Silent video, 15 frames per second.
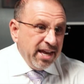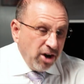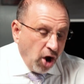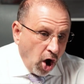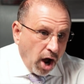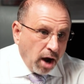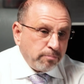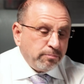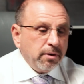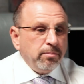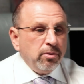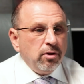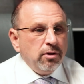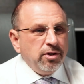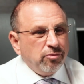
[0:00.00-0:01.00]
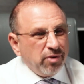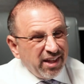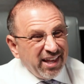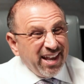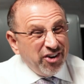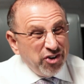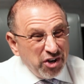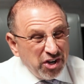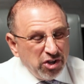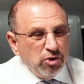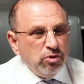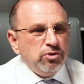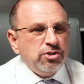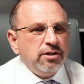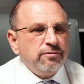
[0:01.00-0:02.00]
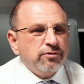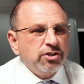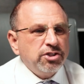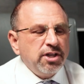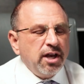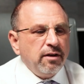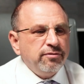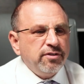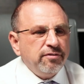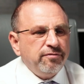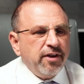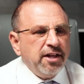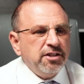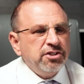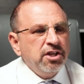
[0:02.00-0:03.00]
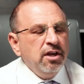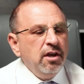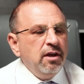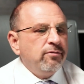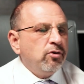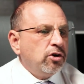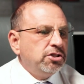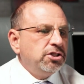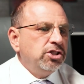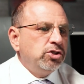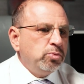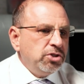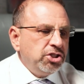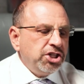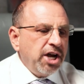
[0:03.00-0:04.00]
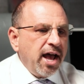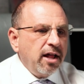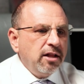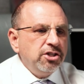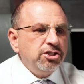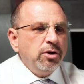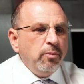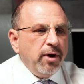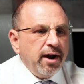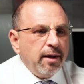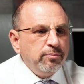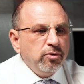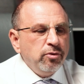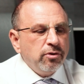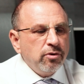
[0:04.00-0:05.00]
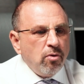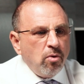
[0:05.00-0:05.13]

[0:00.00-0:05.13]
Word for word: inoperable. You really couldn't use it for self defense course, this was challenged and went up through the